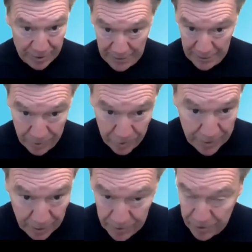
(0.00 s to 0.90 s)
and due
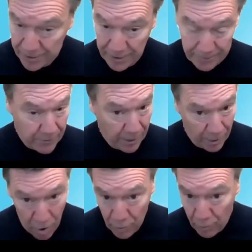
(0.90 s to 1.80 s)
diligence
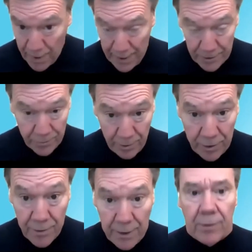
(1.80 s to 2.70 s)
along the way is really
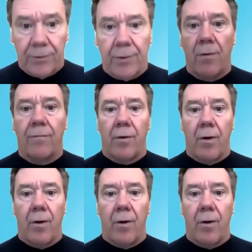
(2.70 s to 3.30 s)
critical to overall